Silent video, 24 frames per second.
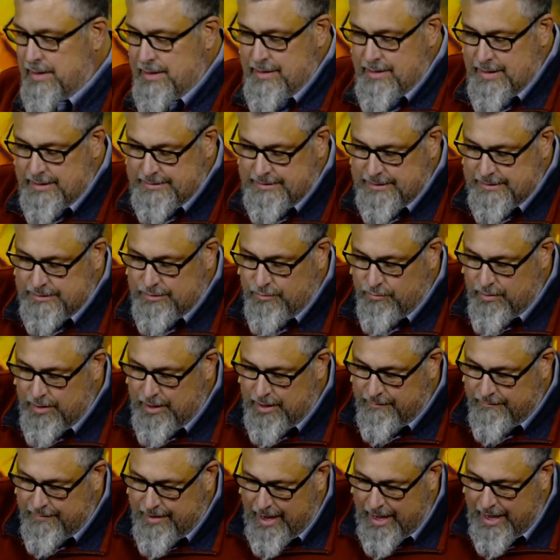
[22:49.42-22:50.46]
This is the
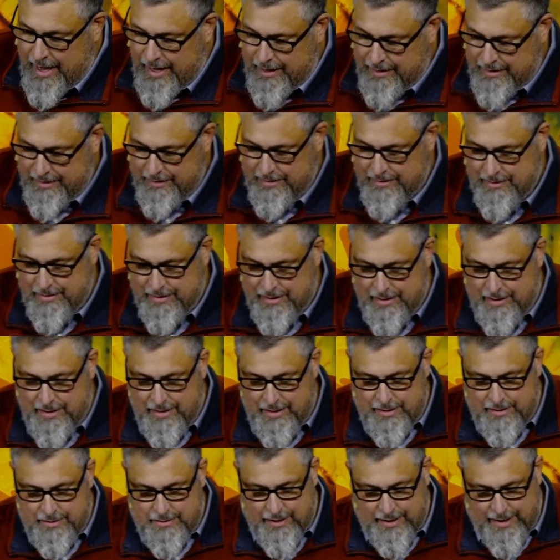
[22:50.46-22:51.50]
will of God
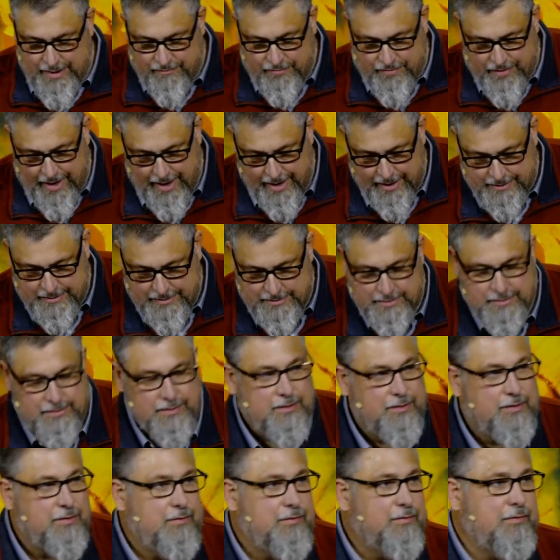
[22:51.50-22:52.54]
to give thanks.
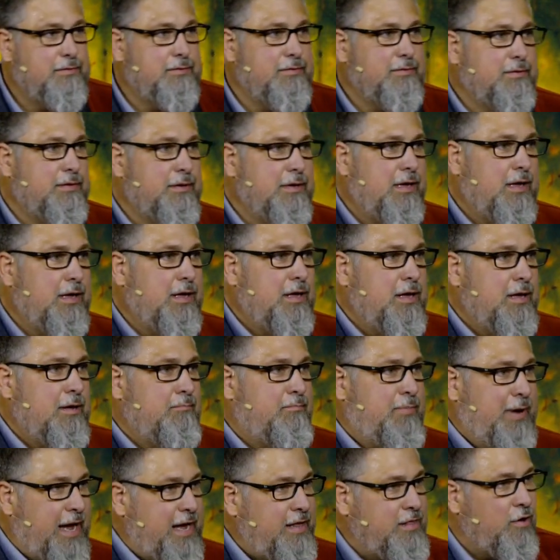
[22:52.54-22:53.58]

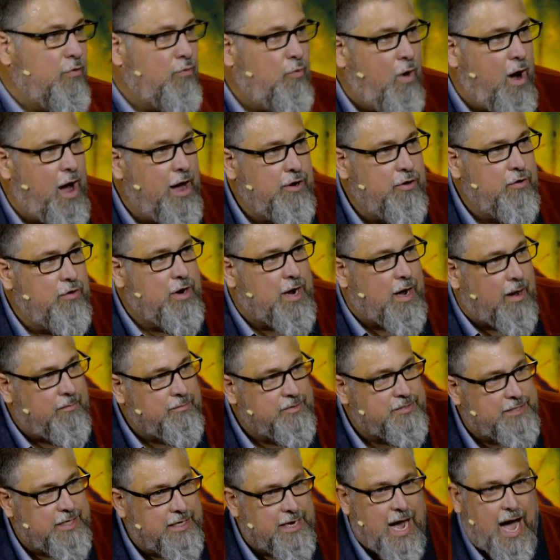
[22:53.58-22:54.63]
Be the one who
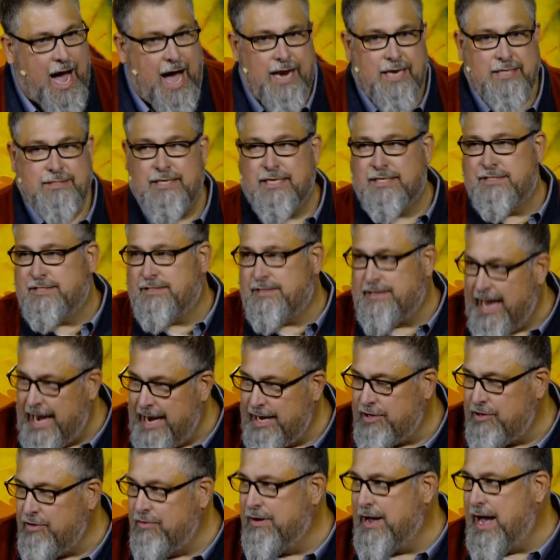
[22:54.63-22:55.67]
comes to God and says,
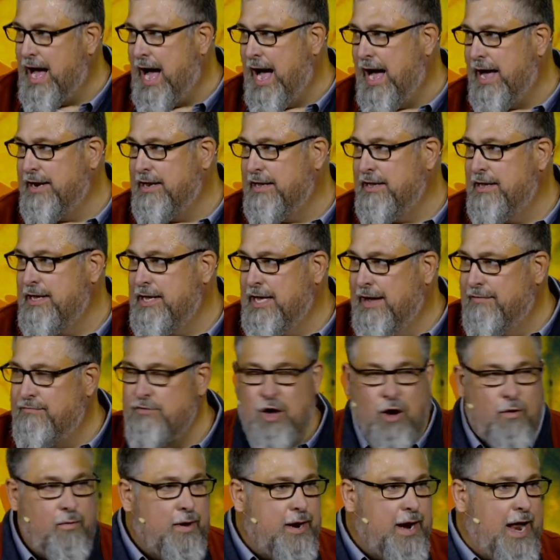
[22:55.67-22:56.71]
Thank you, God, if
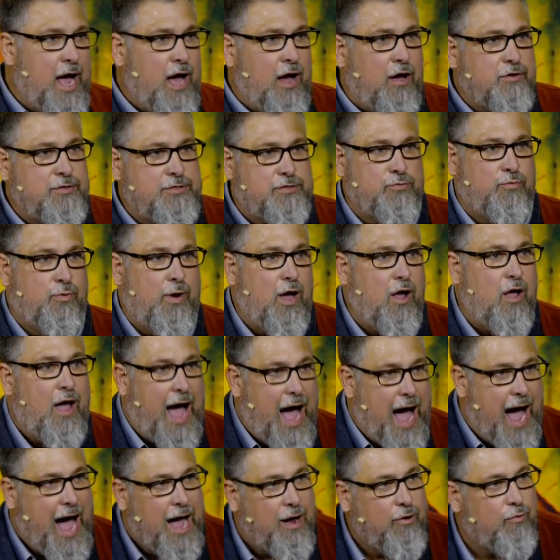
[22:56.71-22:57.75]
no one else will,
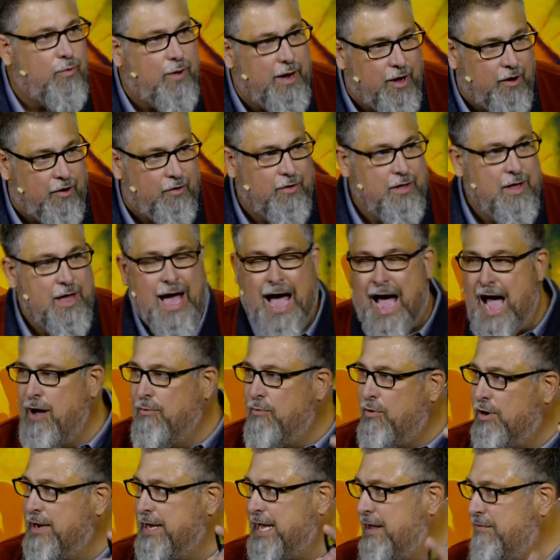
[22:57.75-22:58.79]
I will. I
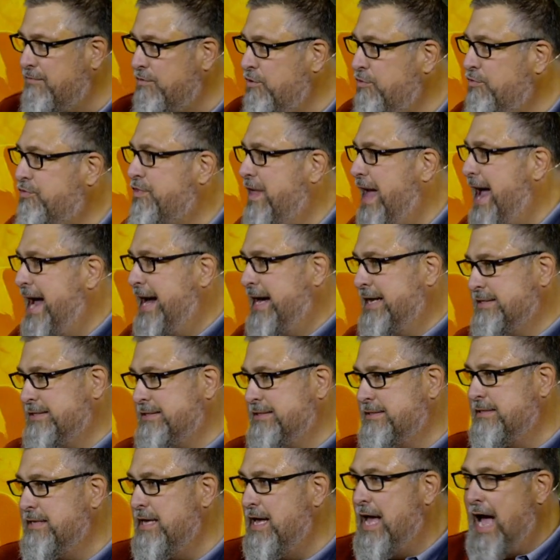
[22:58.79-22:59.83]
will give you
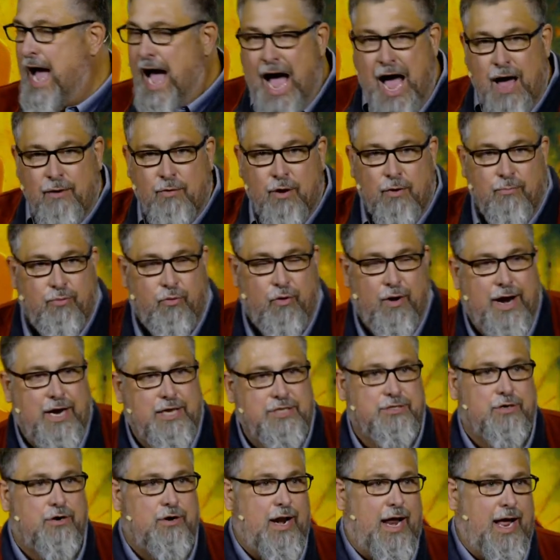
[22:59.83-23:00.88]
thanks. I will
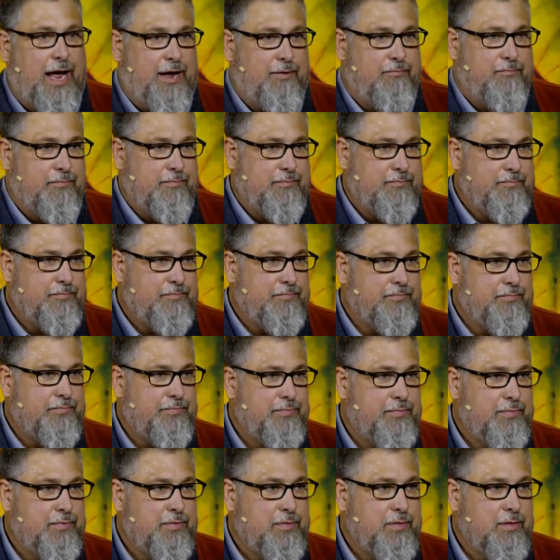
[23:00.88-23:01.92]
praise your name.
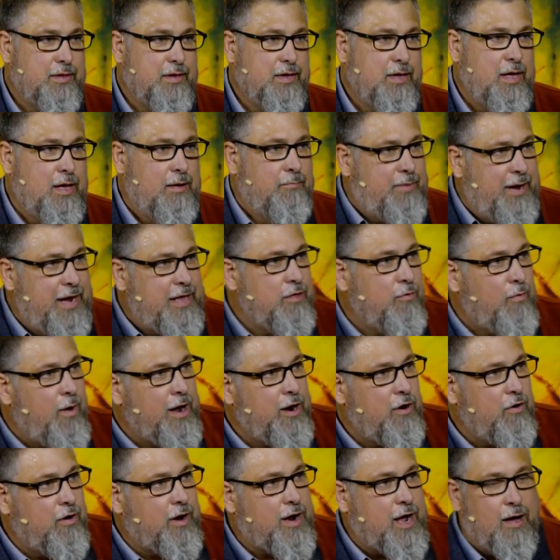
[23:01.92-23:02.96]
Be the one
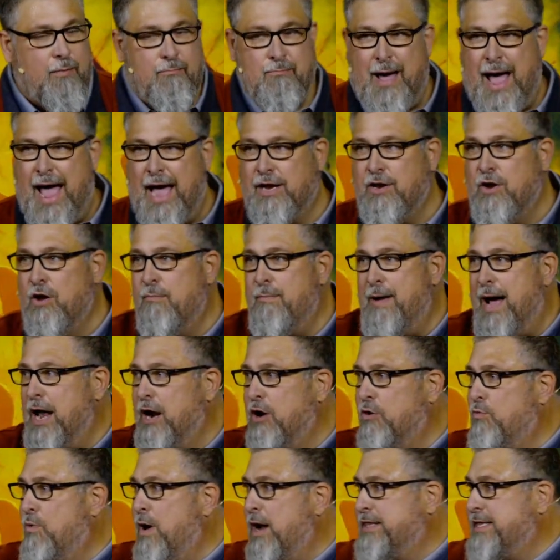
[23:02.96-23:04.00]
who will come back no
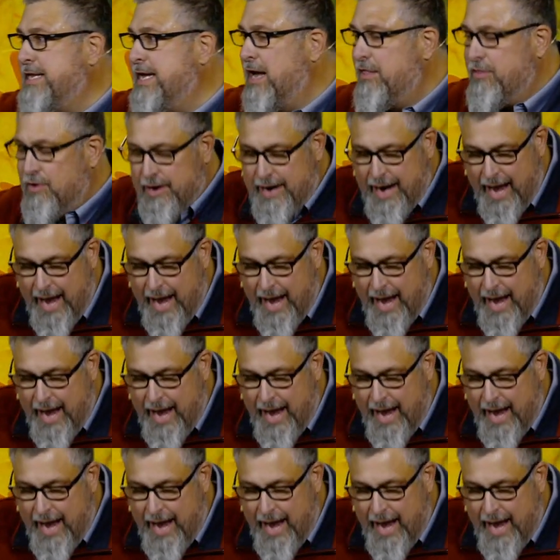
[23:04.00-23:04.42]
matter what the other